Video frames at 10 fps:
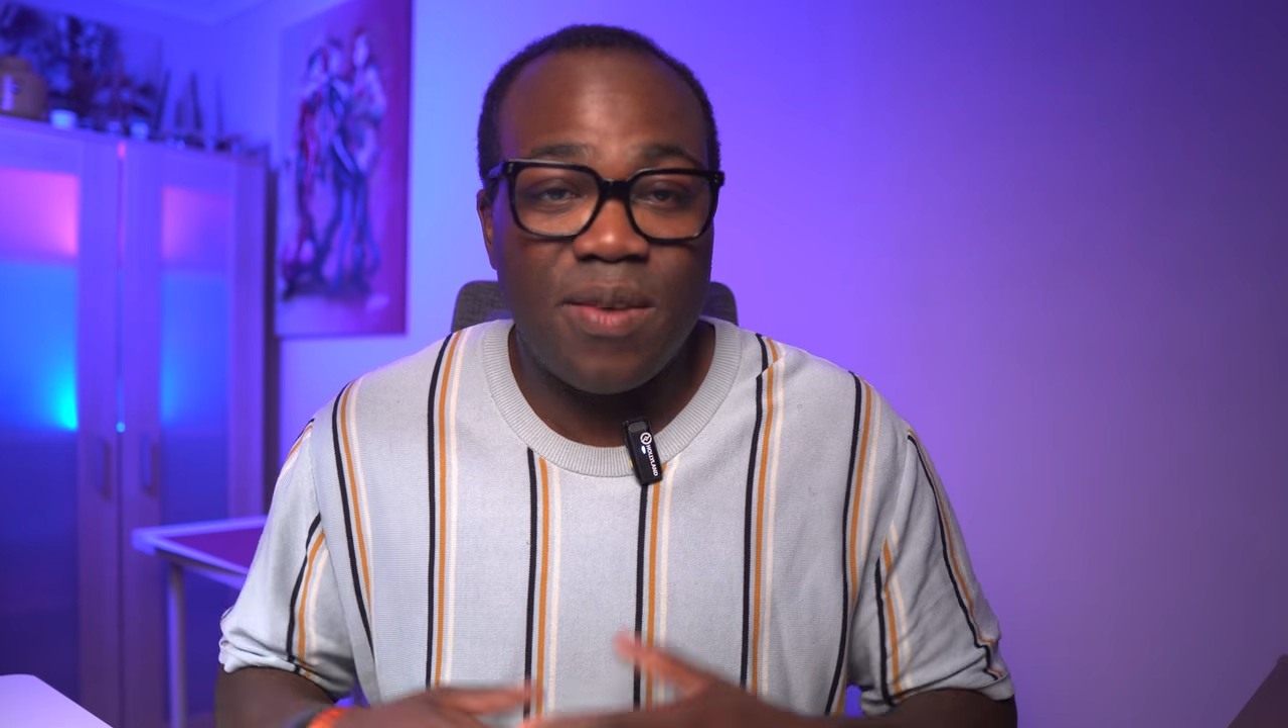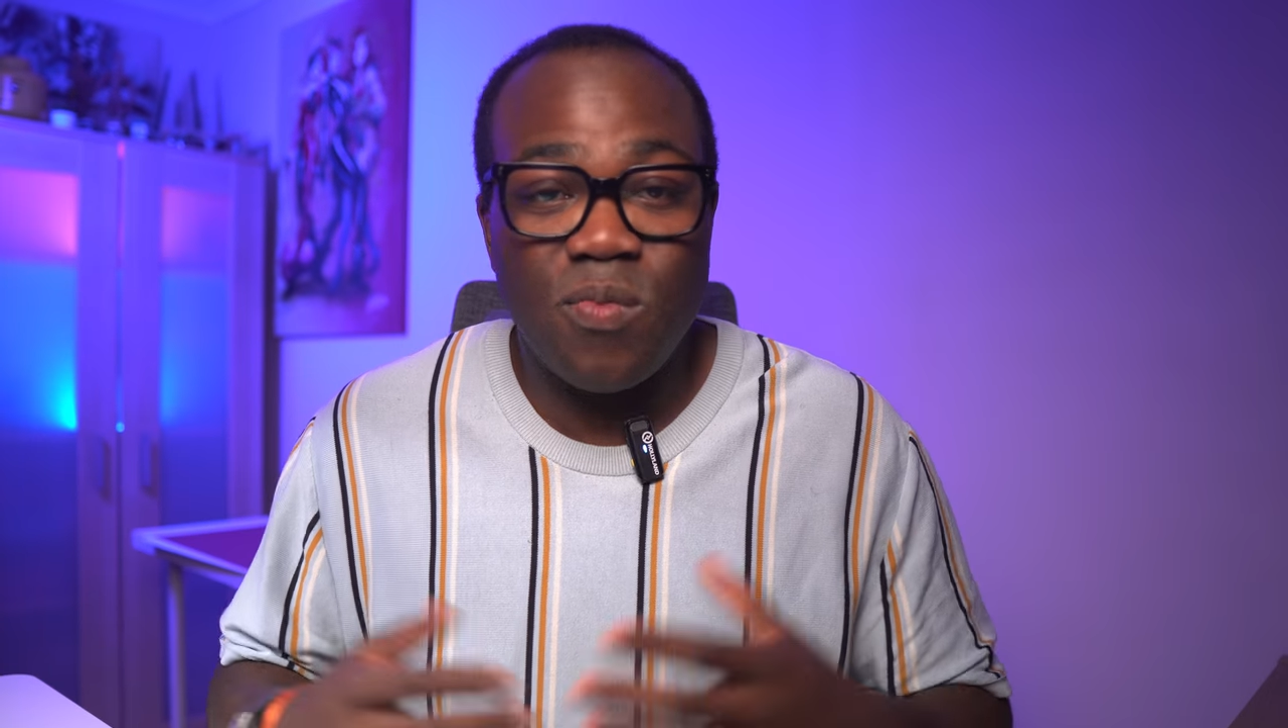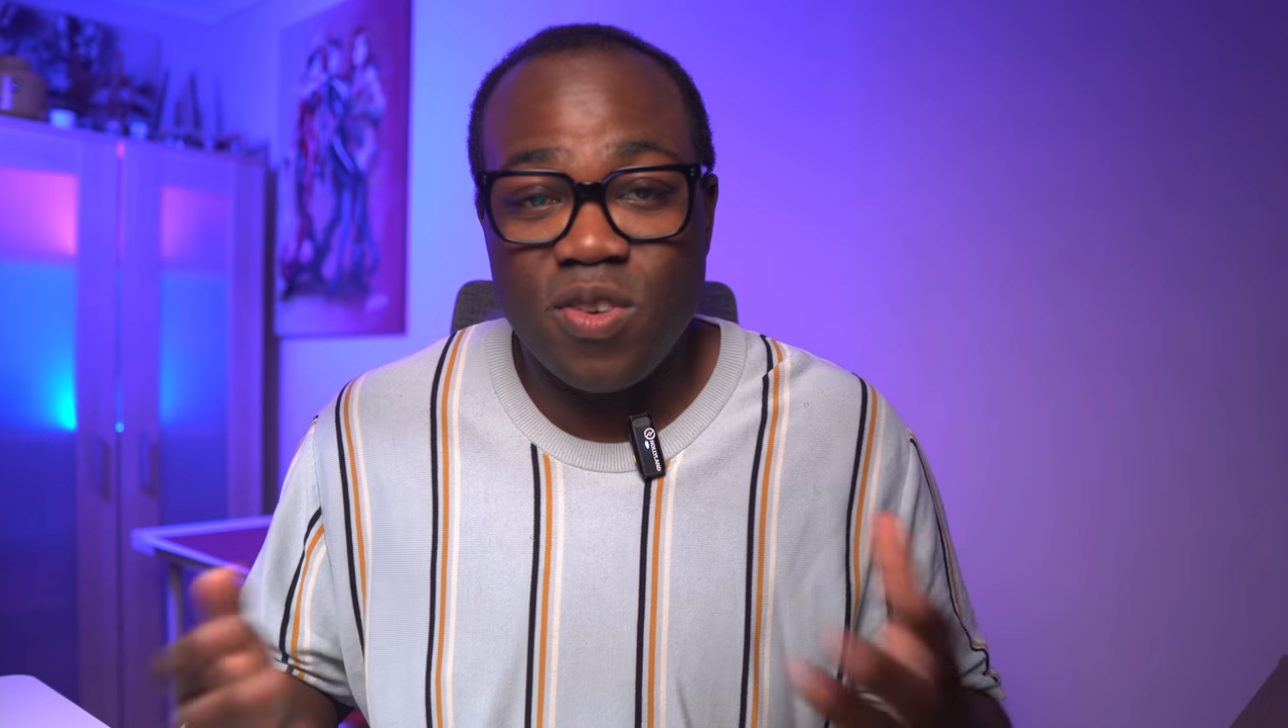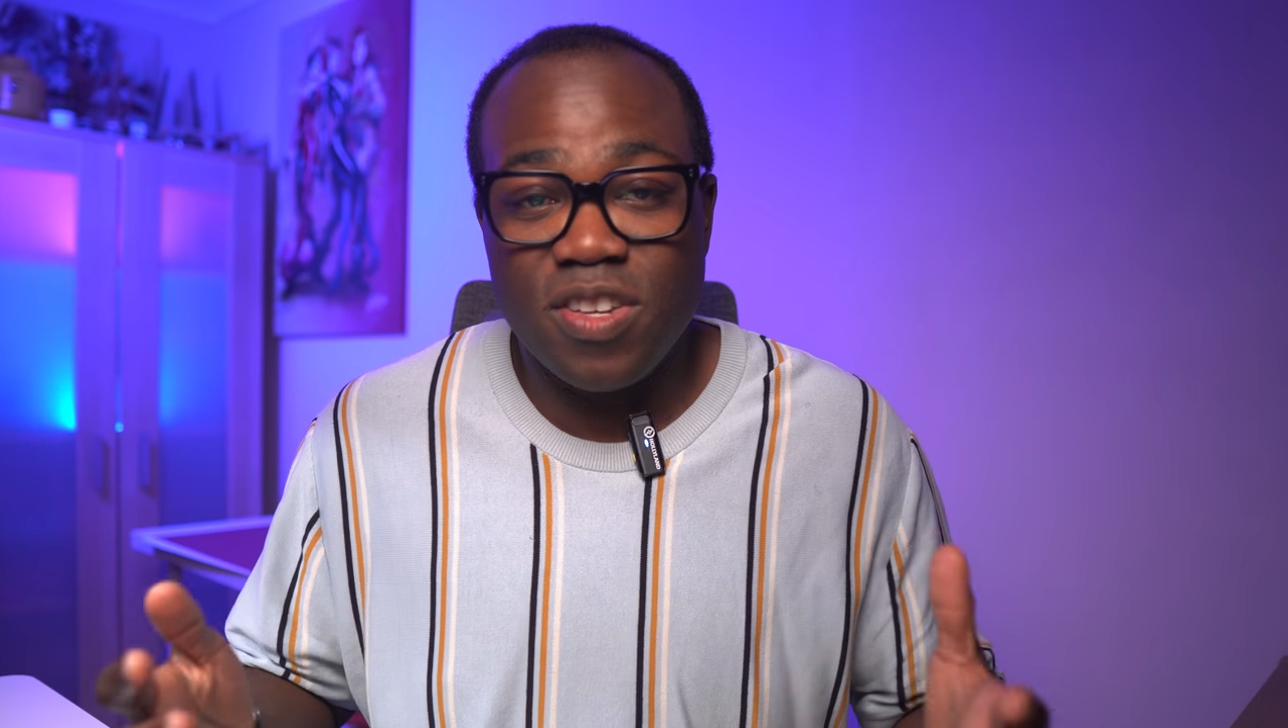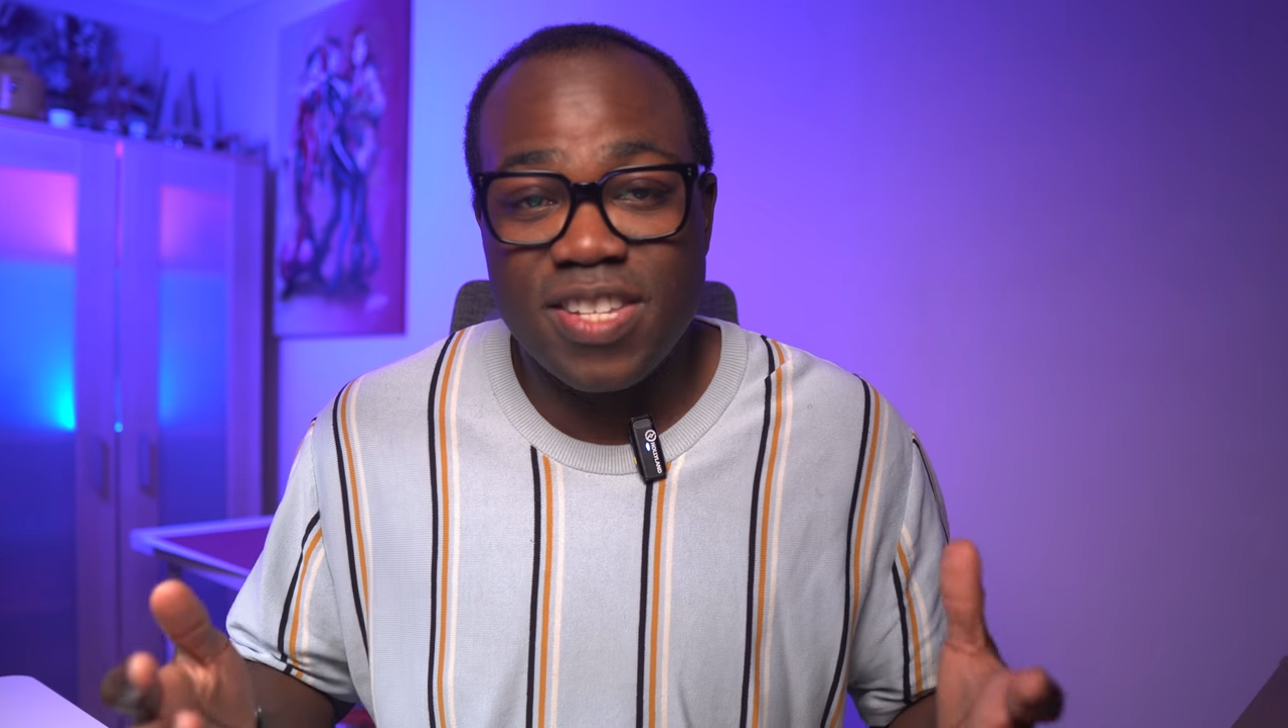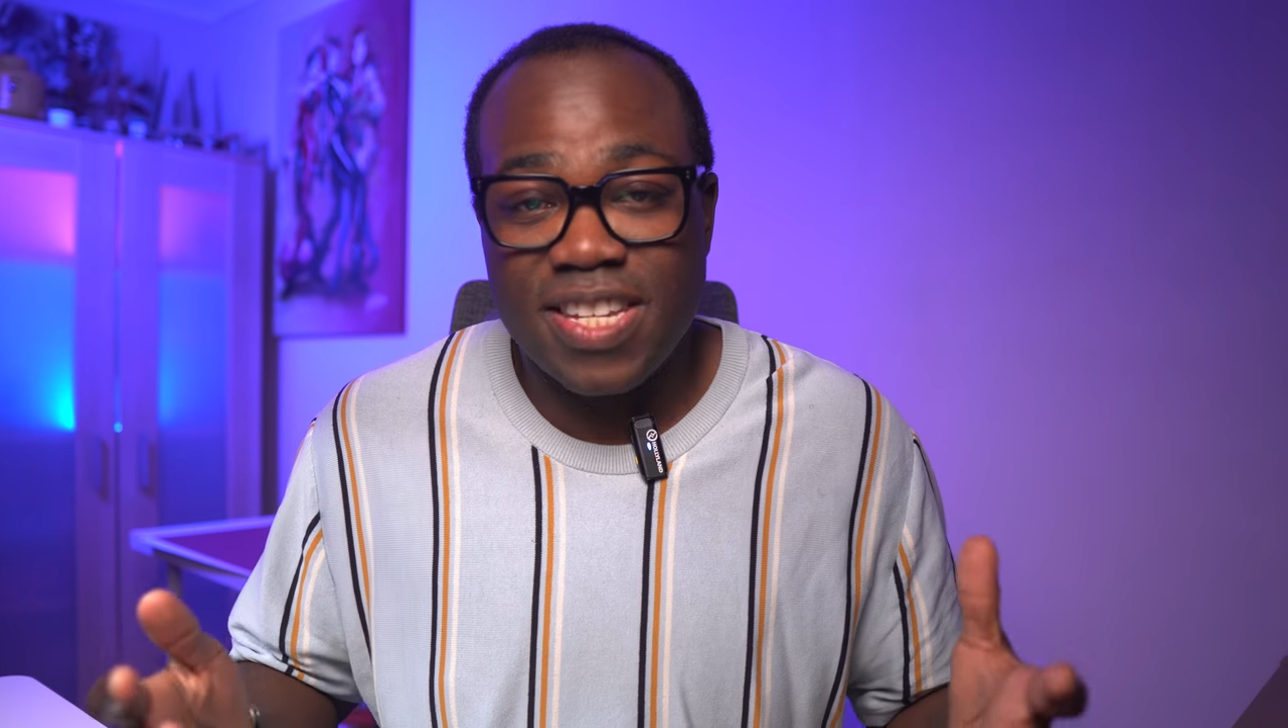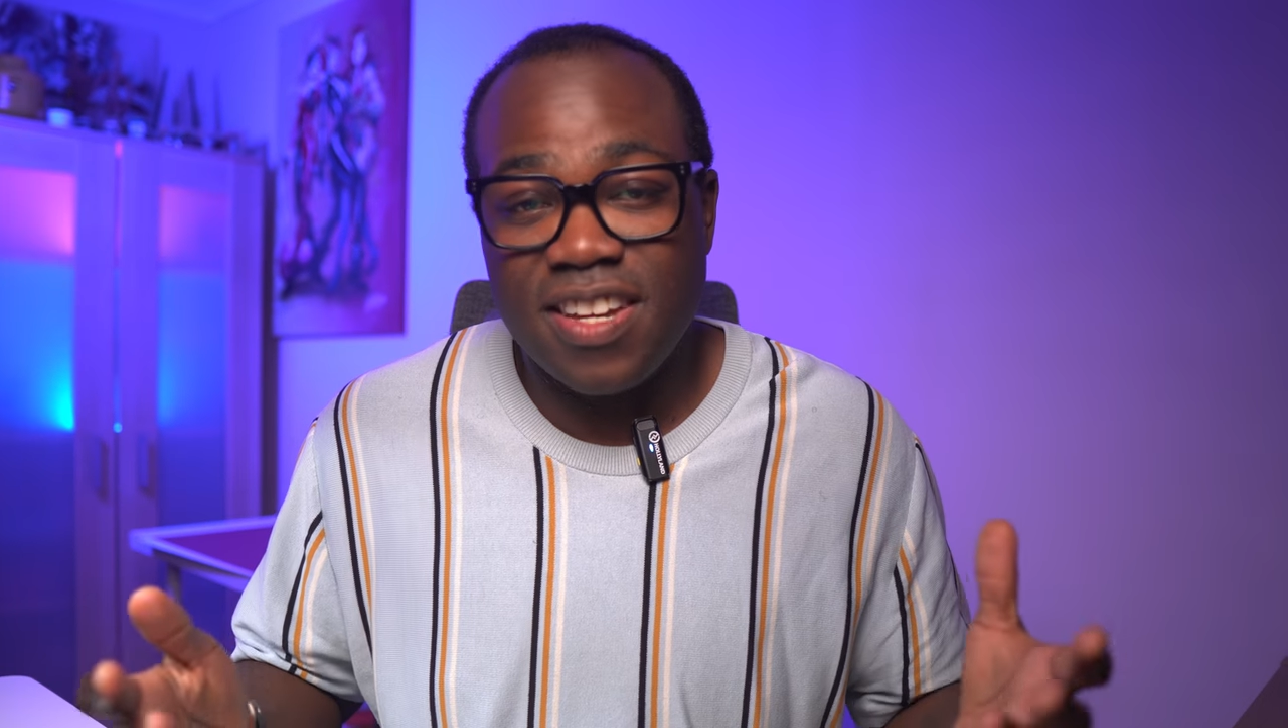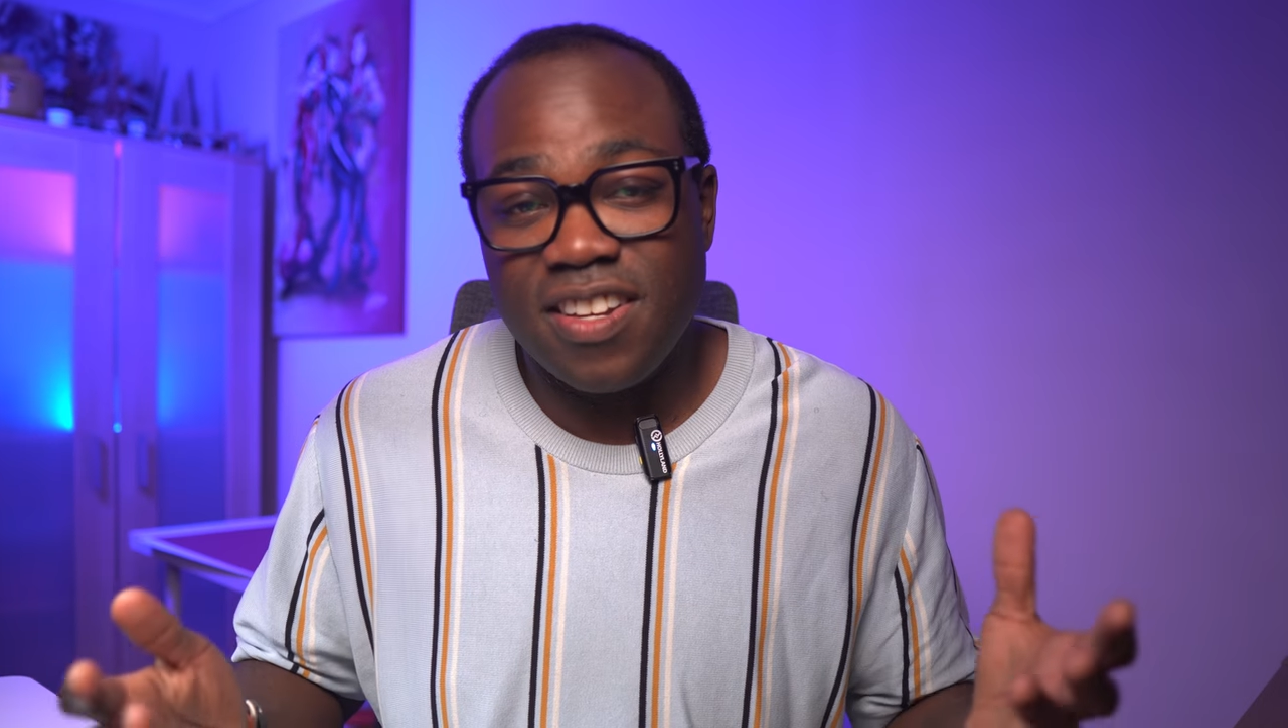and what you see